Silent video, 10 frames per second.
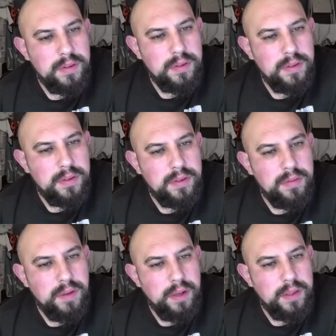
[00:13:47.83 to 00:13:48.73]
right,
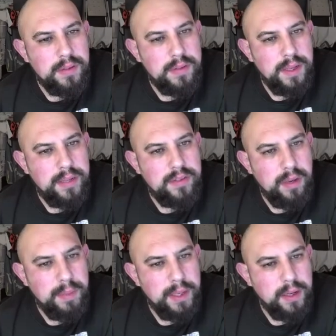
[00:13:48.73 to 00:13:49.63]
there's a
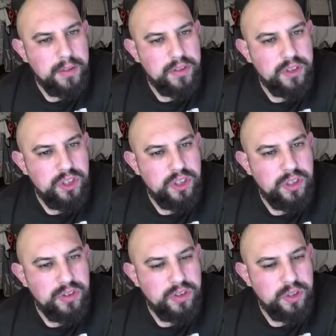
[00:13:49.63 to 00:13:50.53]
Lemillion, so you can
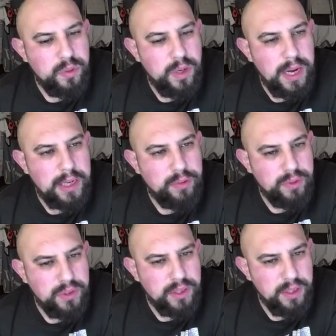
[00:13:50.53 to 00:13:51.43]
do Aqua
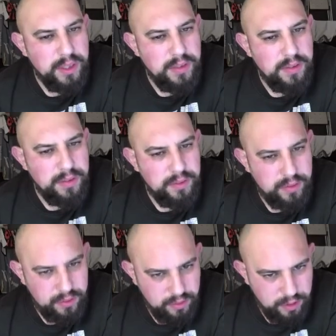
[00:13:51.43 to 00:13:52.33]
Return,
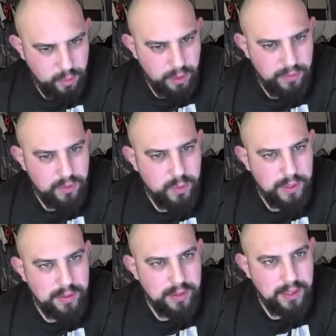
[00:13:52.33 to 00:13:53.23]
do
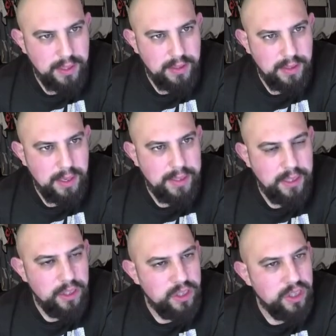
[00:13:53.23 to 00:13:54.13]
120, and you're
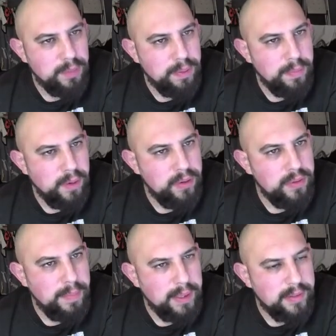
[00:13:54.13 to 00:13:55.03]
going to promote the
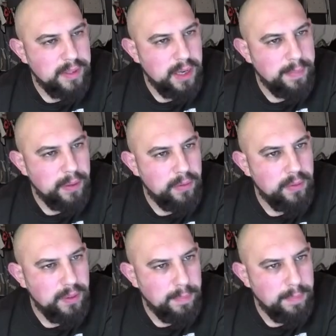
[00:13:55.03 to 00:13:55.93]
Batscalibur or the
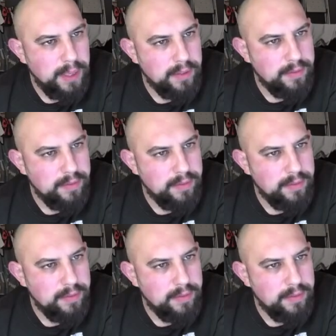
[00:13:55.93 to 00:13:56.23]
Manaphy.